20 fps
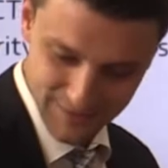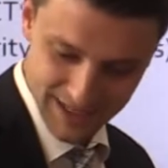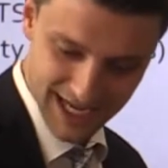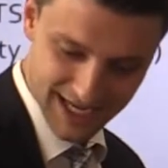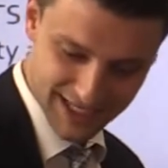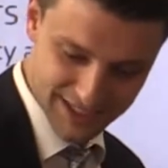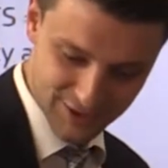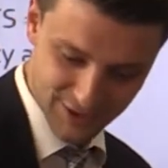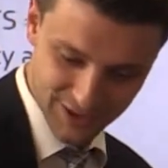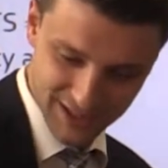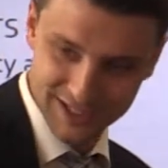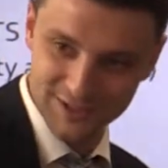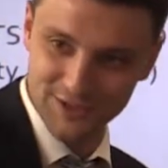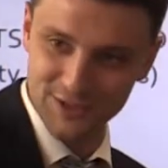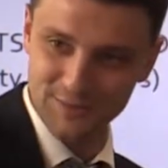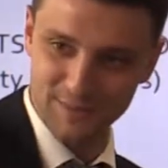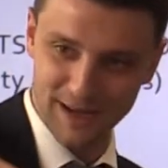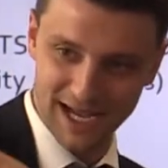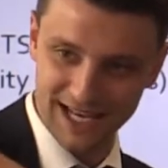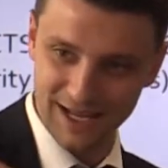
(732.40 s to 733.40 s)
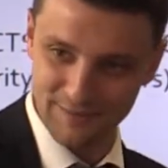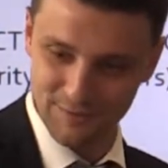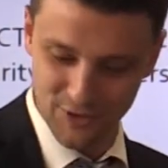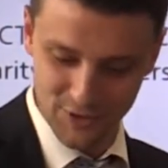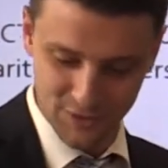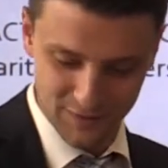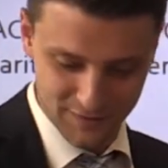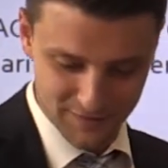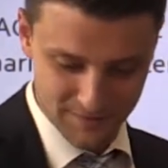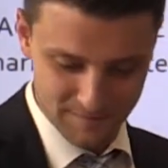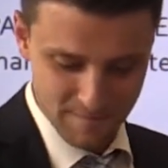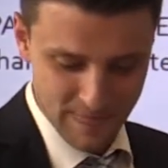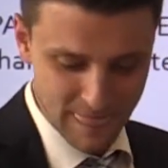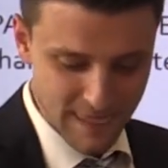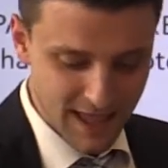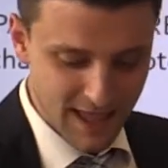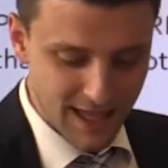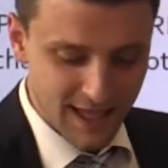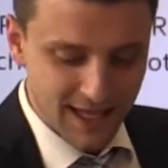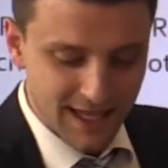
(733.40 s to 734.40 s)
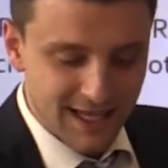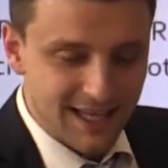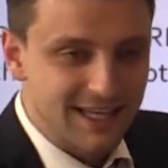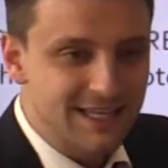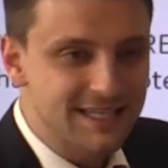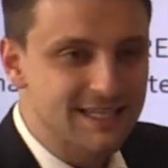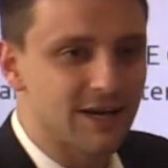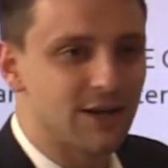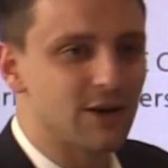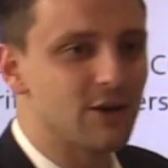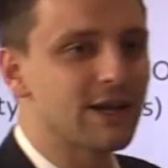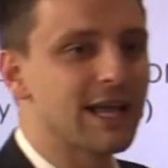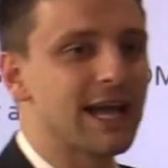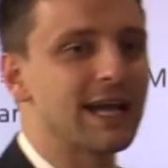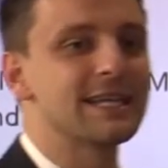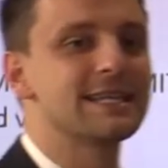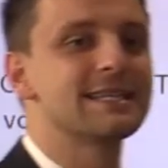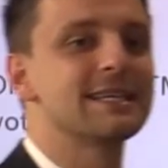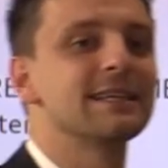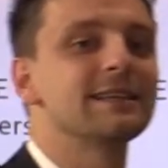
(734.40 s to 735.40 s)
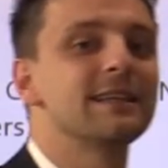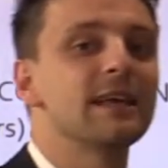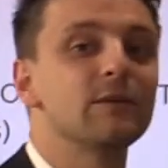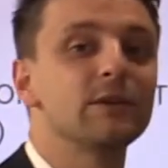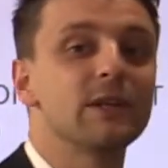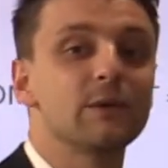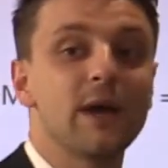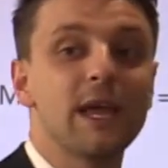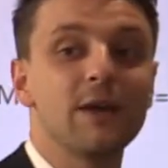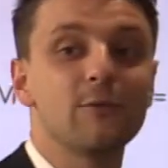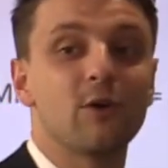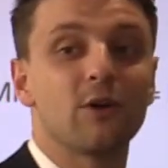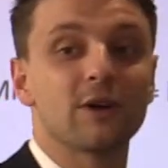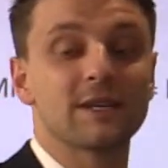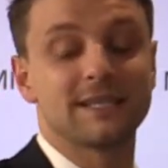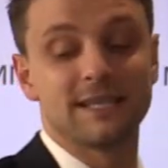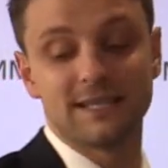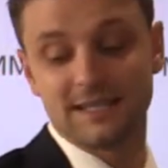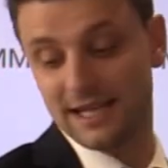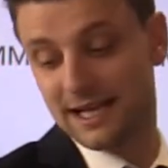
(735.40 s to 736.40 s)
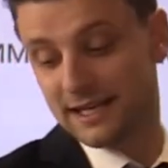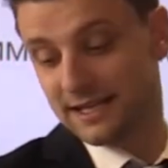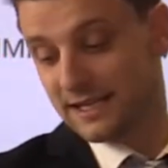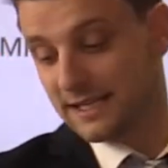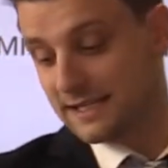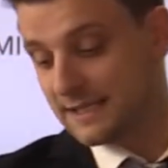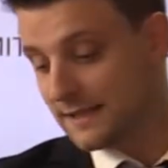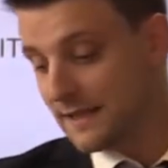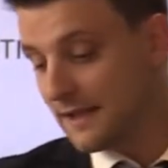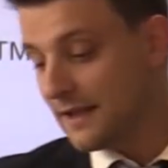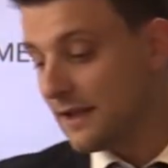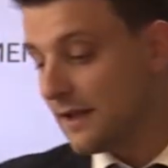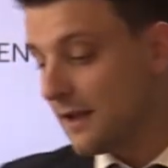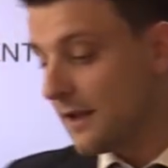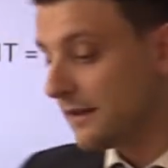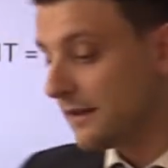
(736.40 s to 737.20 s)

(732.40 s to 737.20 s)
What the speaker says: so I'm like, as long as you smile, I'm good. So look, guys, the way it works is like this.